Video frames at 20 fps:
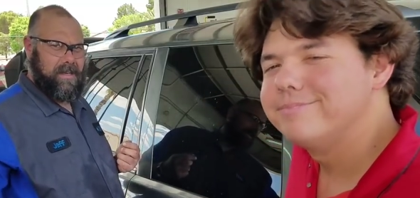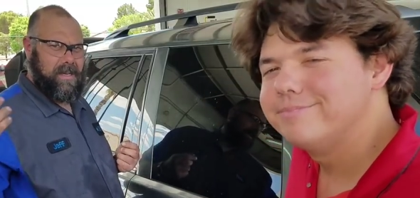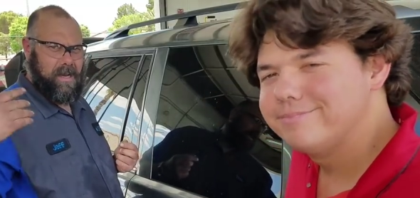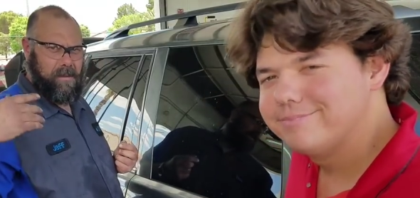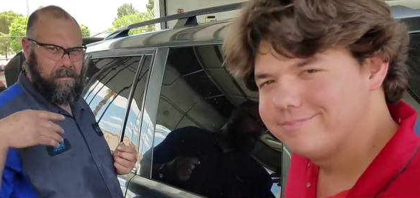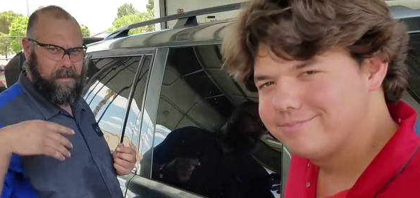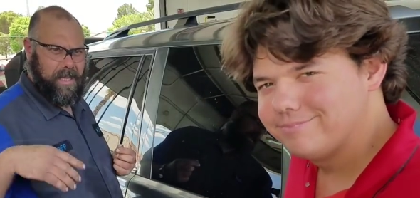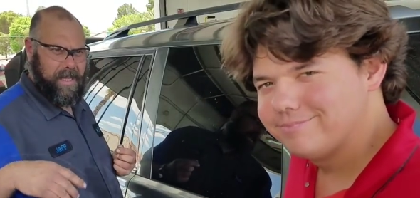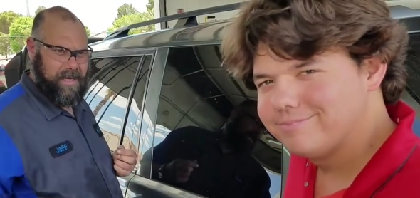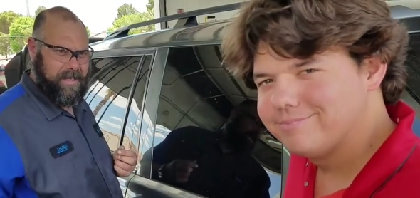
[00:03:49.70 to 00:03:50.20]

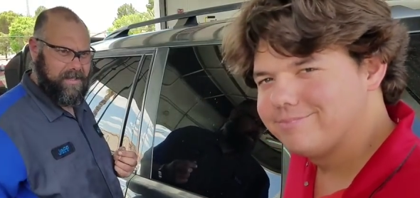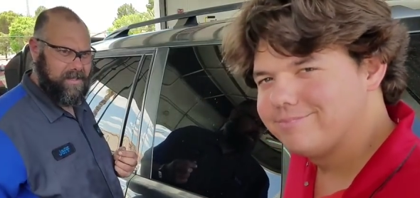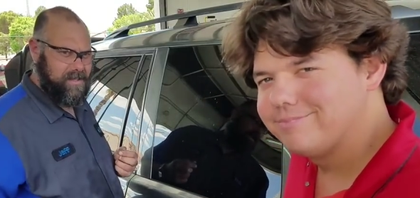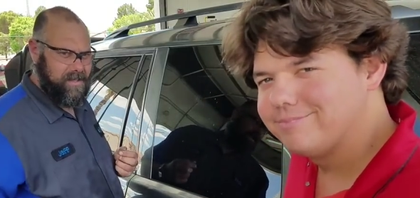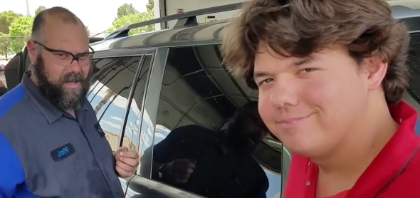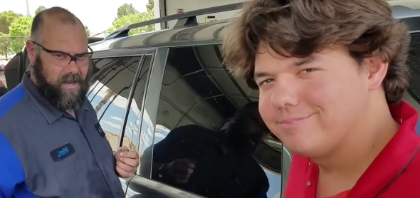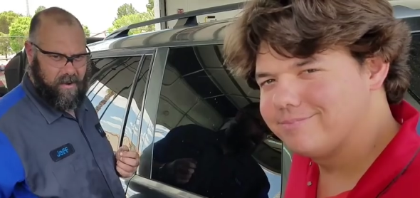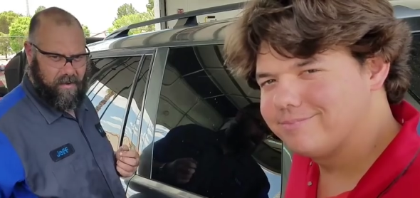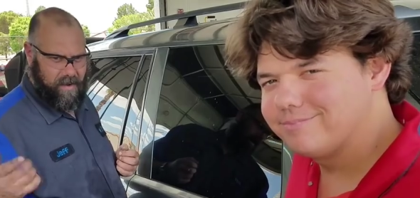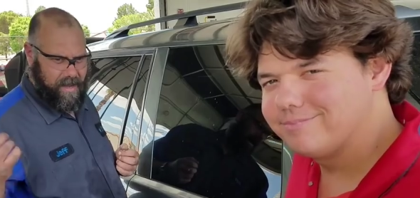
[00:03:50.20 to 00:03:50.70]
Speaker 1: come let us
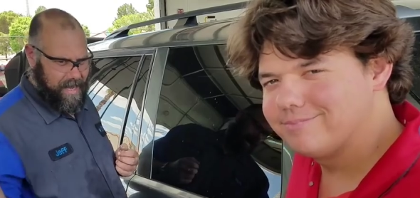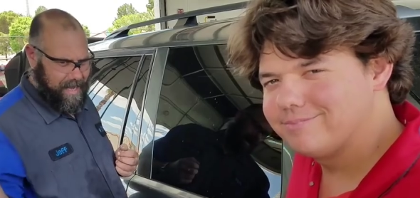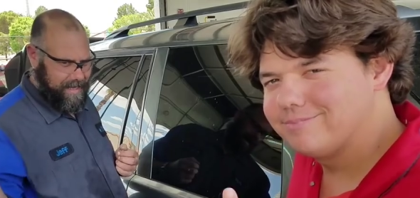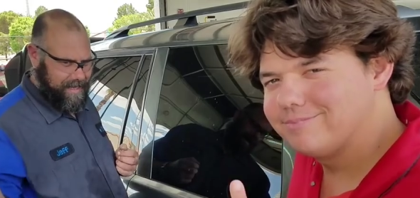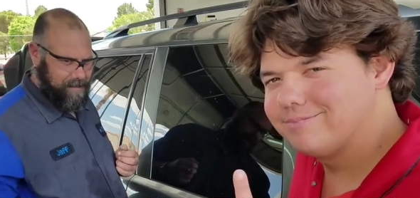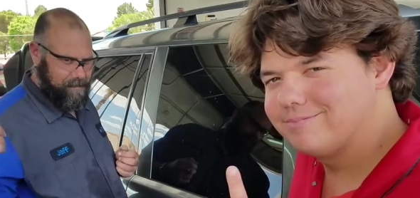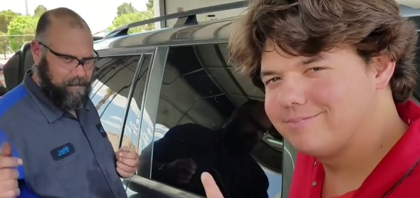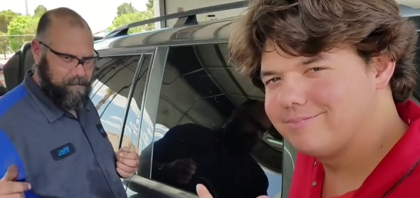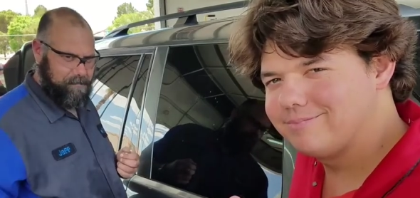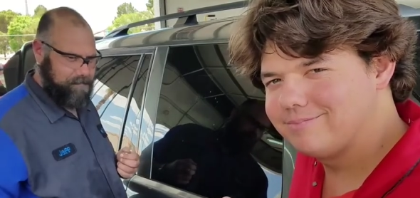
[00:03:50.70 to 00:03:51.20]
know. I
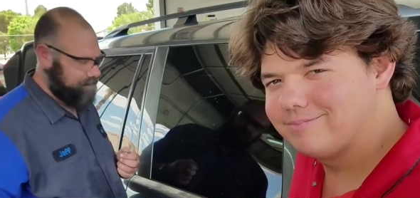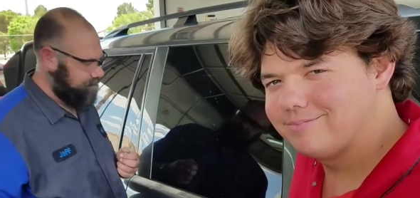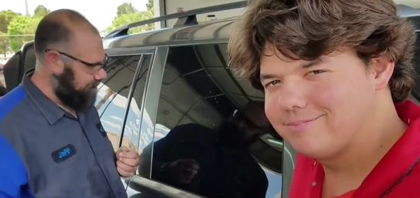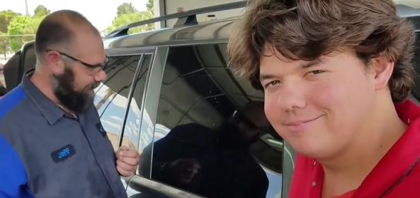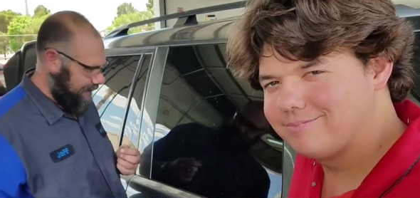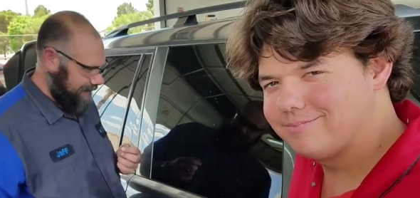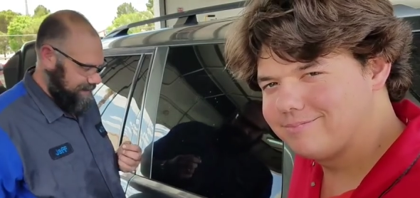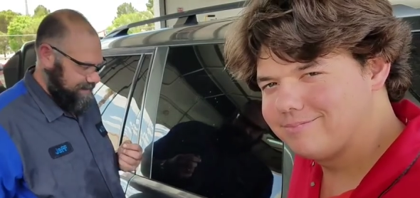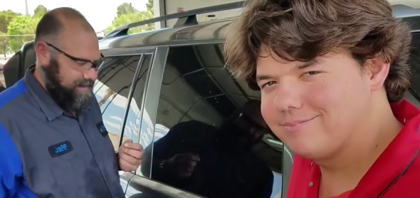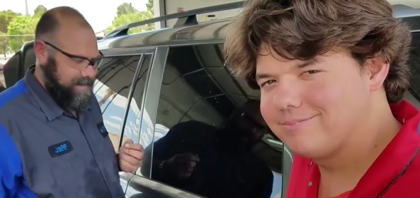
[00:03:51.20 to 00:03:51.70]
can
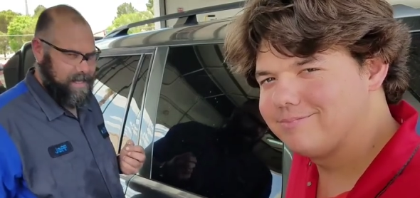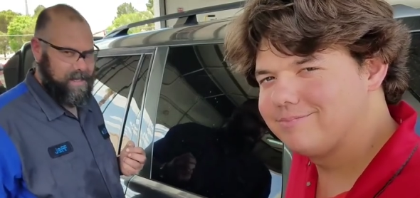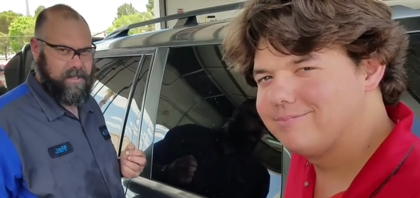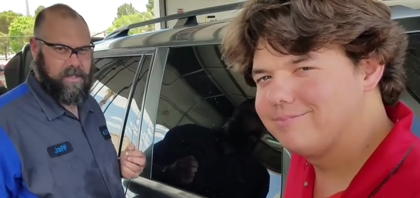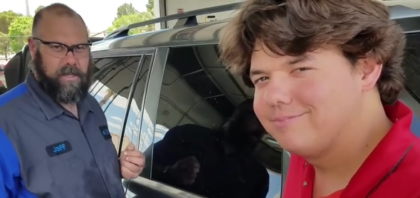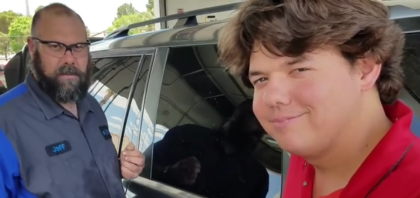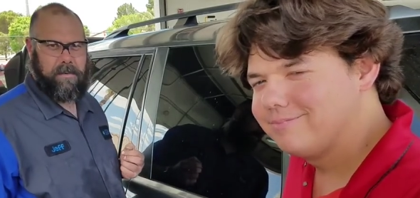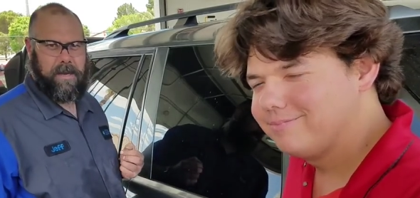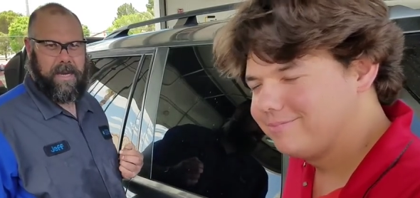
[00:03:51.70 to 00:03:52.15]
I can sell it to